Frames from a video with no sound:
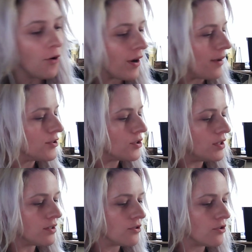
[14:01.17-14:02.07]
Okay, so
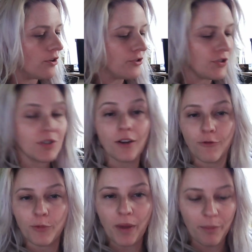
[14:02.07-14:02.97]
this is all just stuff
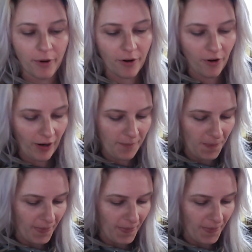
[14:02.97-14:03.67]
with paper. Okay.